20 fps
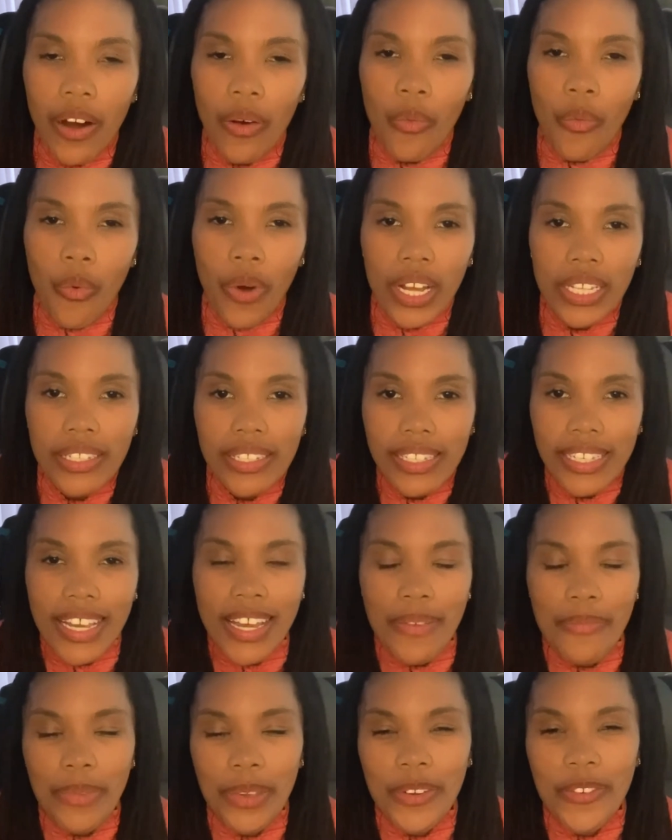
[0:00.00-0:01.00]
What's
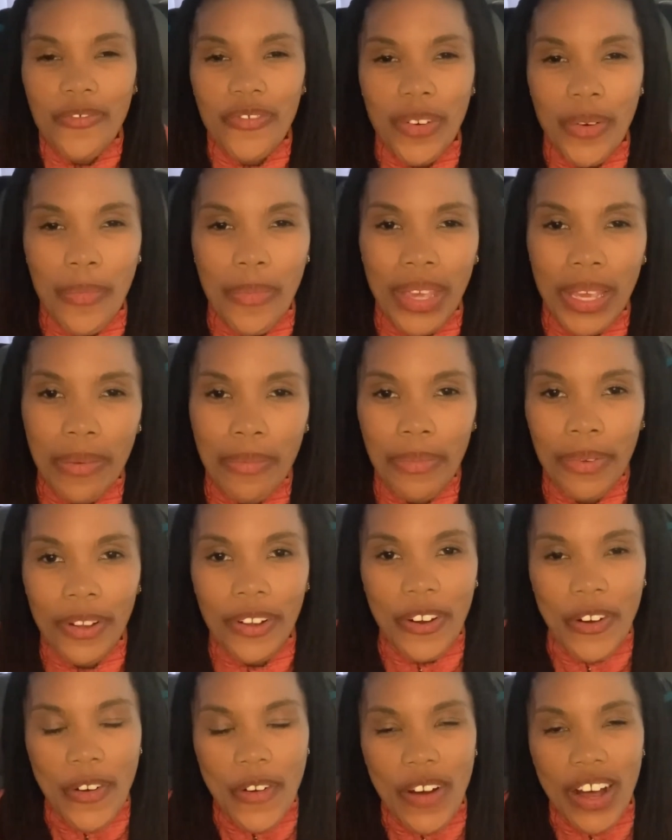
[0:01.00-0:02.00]
up, beautiful
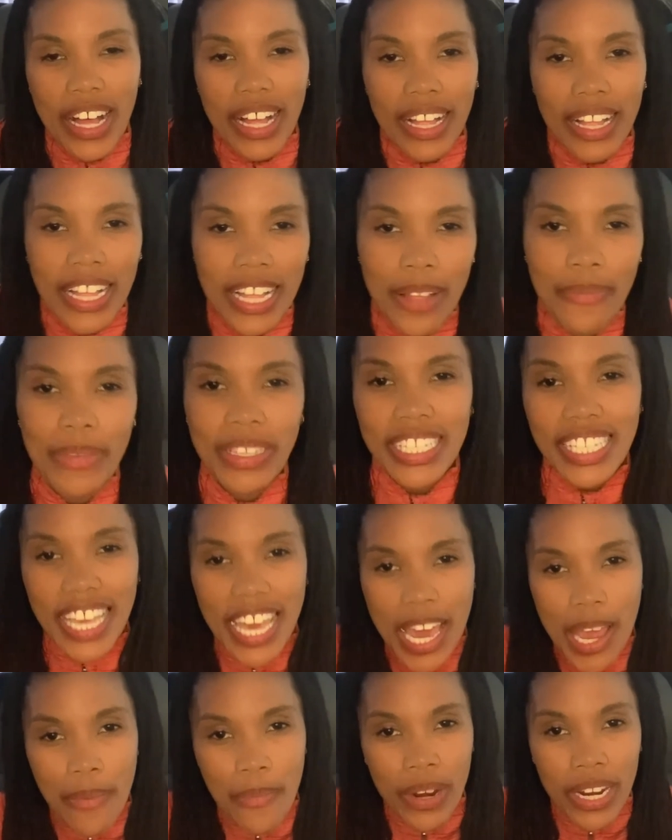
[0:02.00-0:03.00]
people? It's
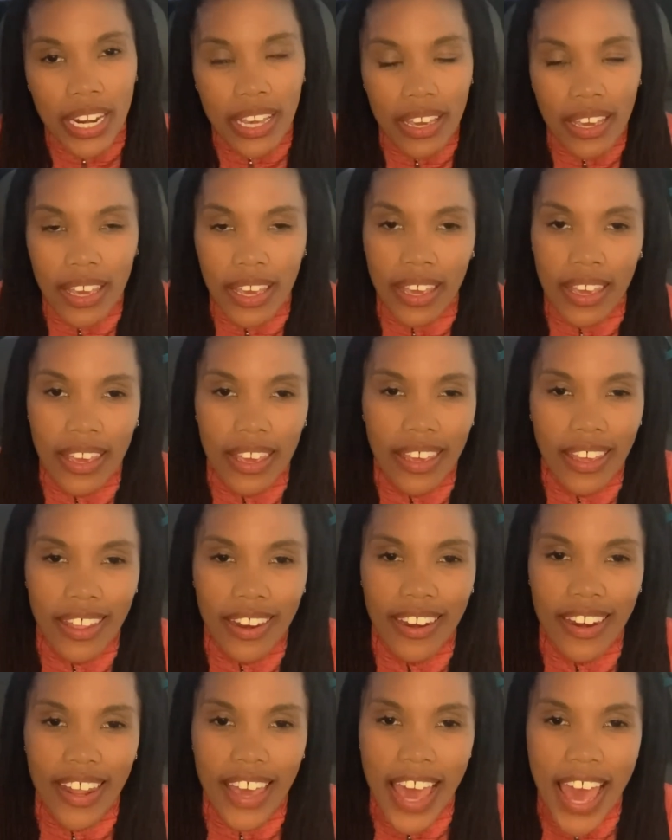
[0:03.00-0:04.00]
Cameron
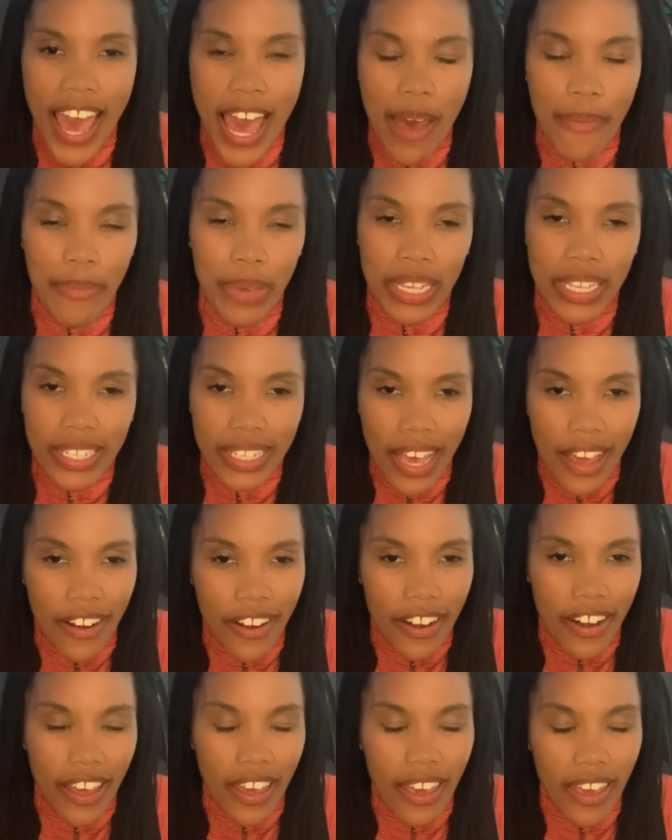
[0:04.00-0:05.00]
again. Happy
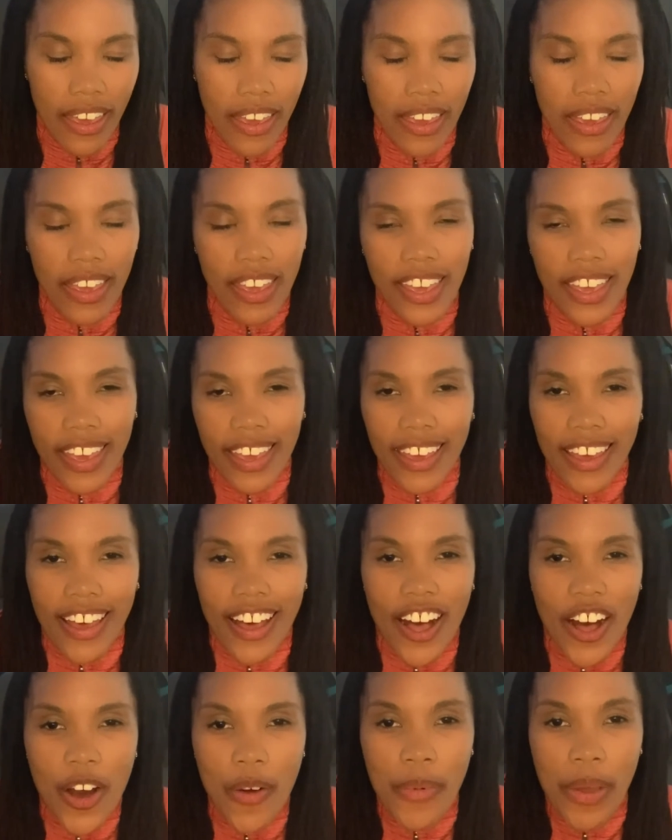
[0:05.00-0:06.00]
Saturday.
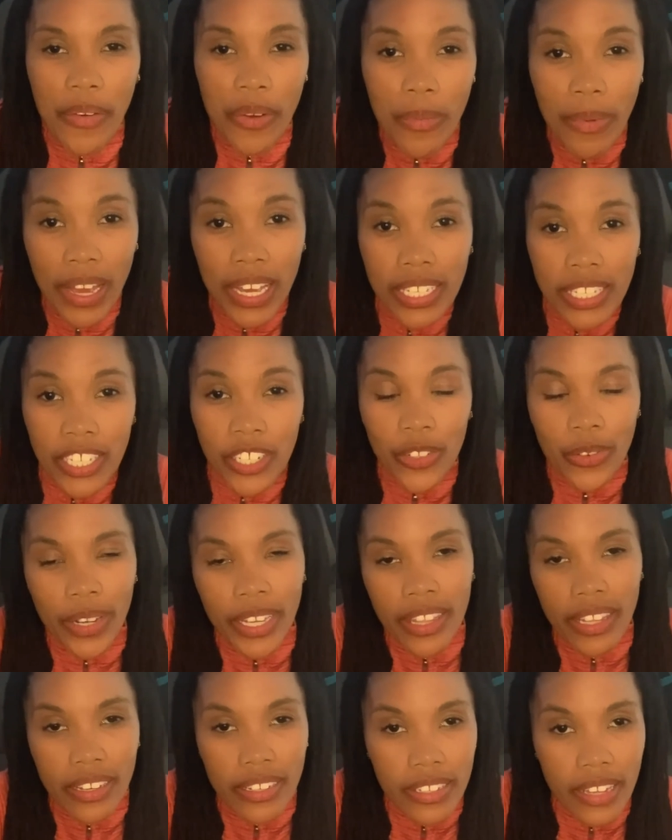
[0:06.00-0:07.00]
Hope everybody's enjoying
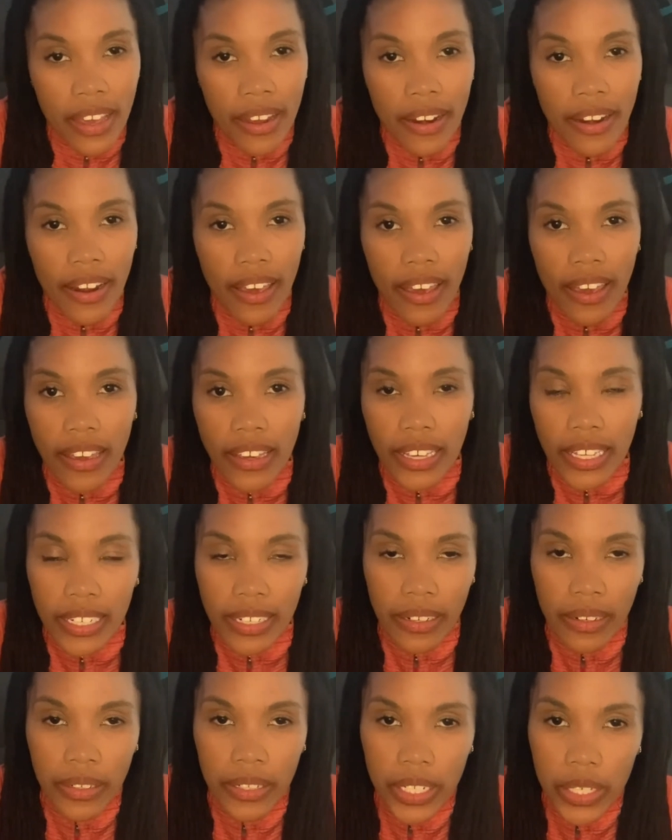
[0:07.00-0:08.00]
their Saturday
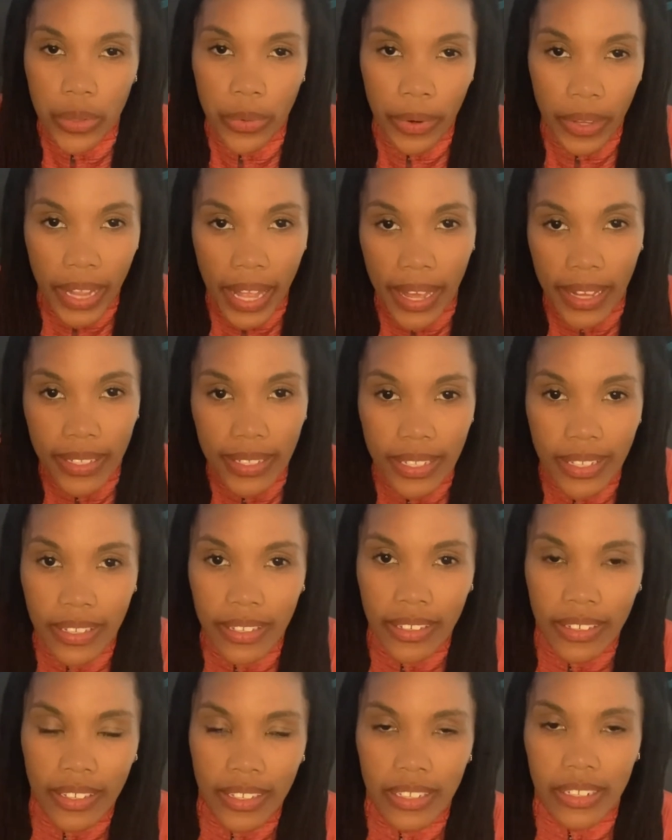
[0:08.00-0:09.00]
and just
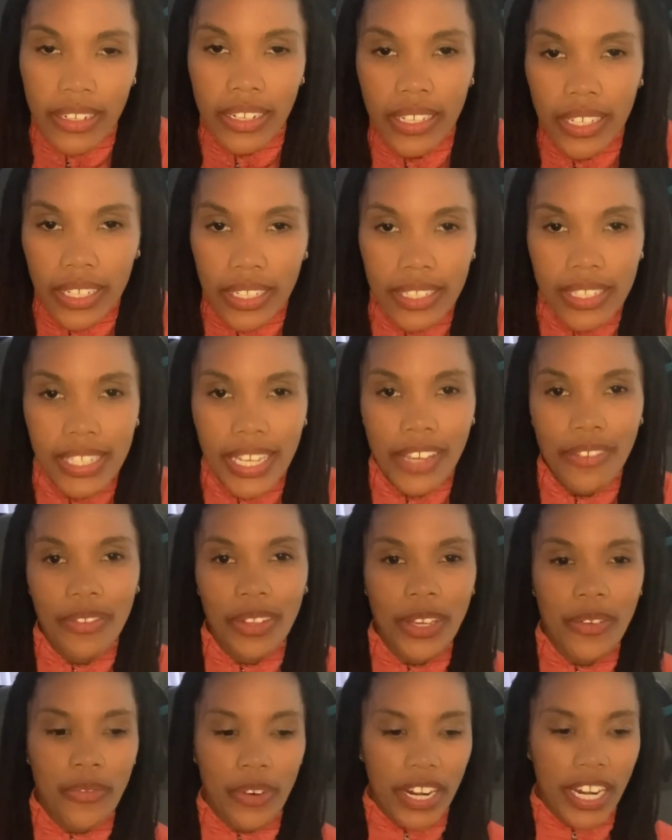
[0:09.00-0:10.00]
relaxing and
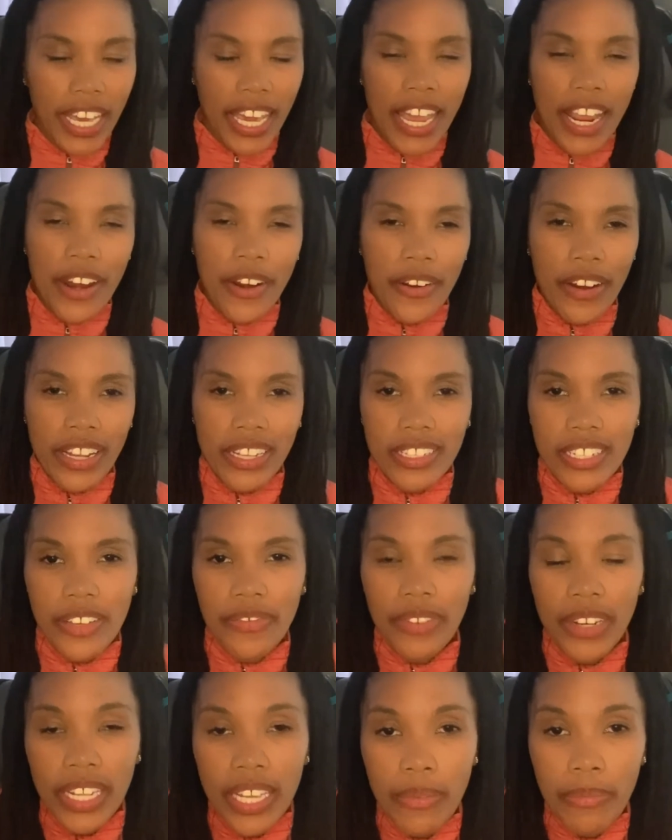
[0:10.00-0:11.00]
safely running errands if
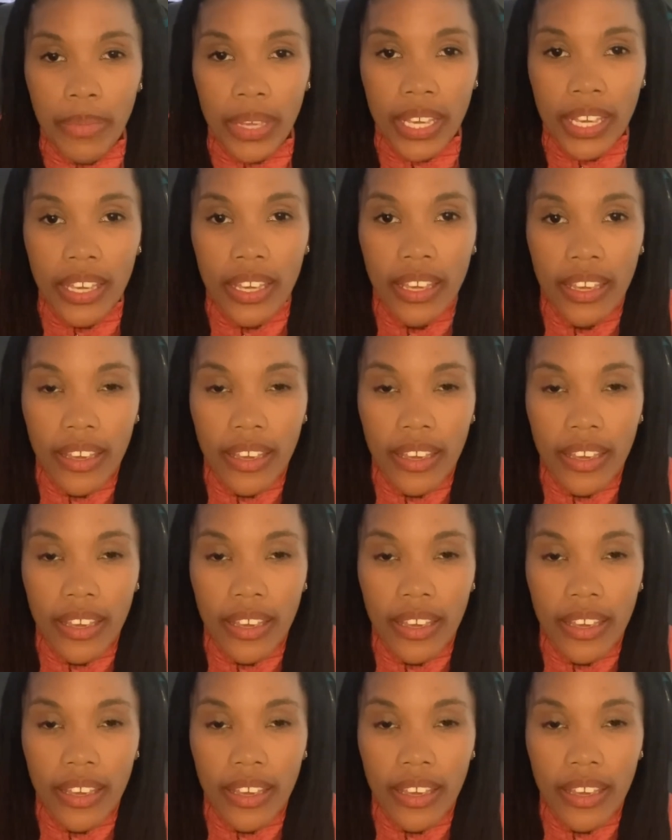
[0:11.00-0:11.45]
need be.